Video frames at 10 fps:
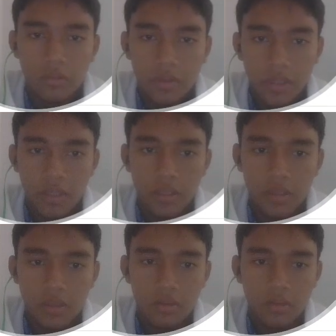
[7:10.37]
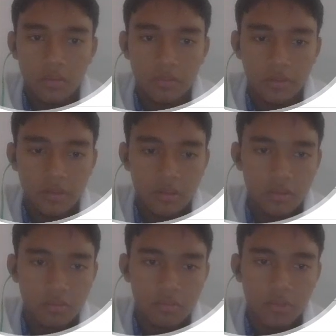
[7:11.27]
Okay, this is
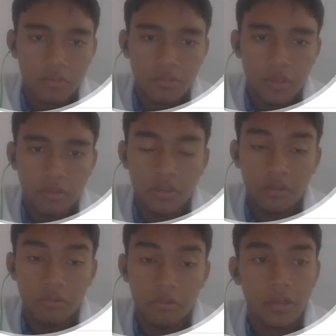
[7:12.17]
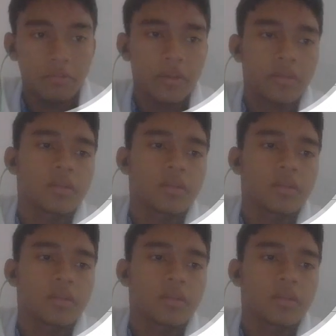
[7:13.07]
what we are going to work with.